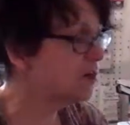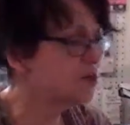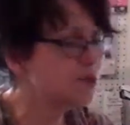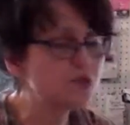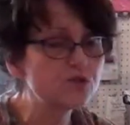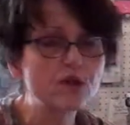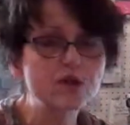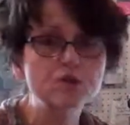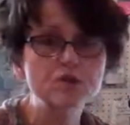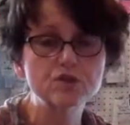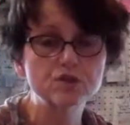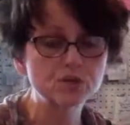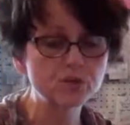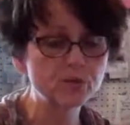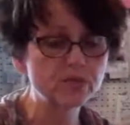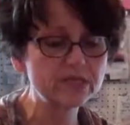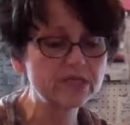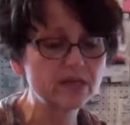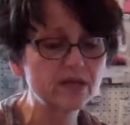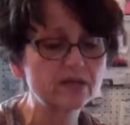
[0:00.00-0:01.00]
instructions
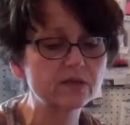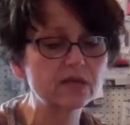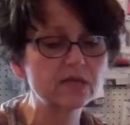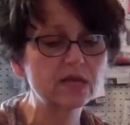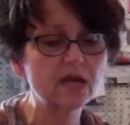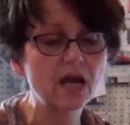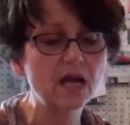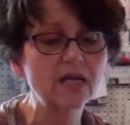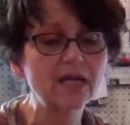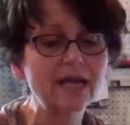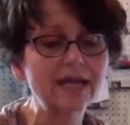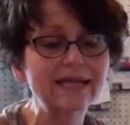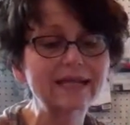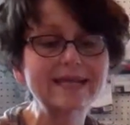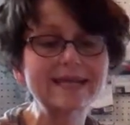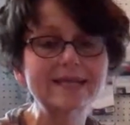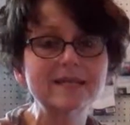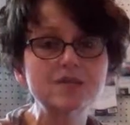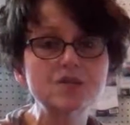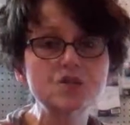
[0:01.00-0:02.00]
we tell you to cut 1.5
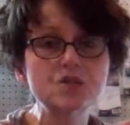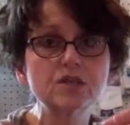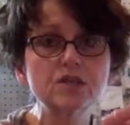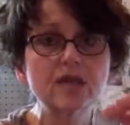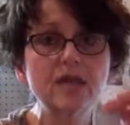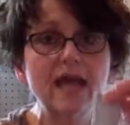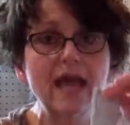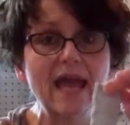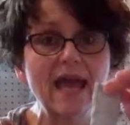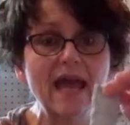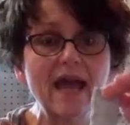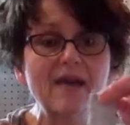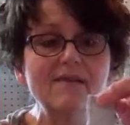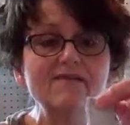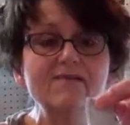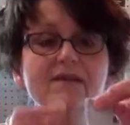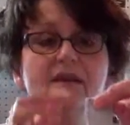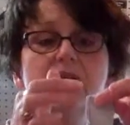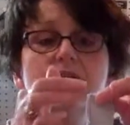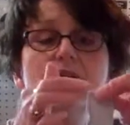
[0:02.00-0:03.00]
inch
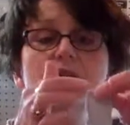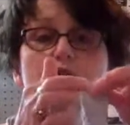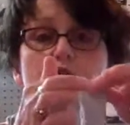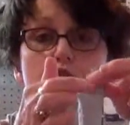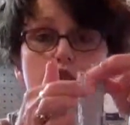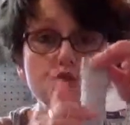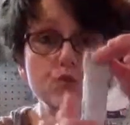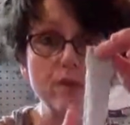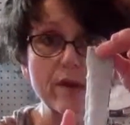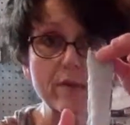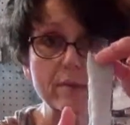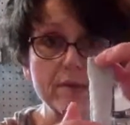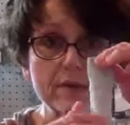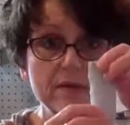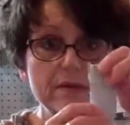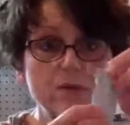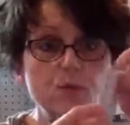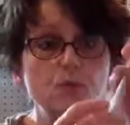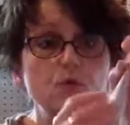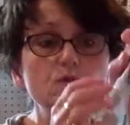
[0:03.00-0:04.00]
strip.
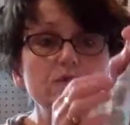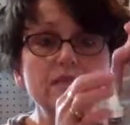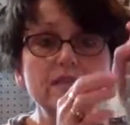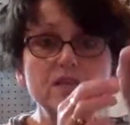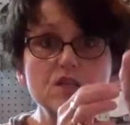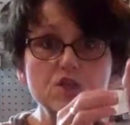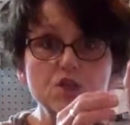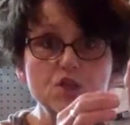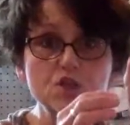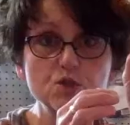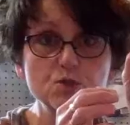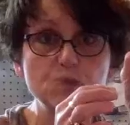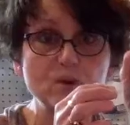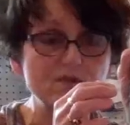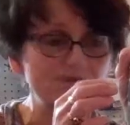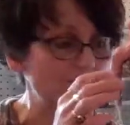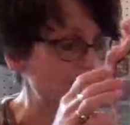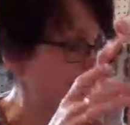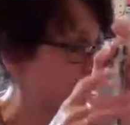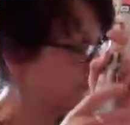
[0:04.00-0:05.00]
We'll need 2 of
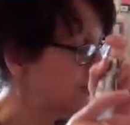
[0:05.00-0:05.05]
them.